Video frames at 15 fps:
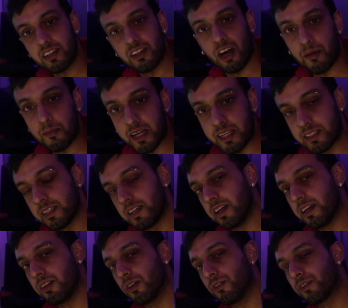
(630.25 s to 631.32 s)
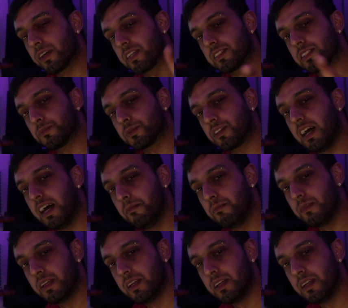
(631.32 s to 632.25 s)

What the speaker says: comment, and don't forget to subscribe.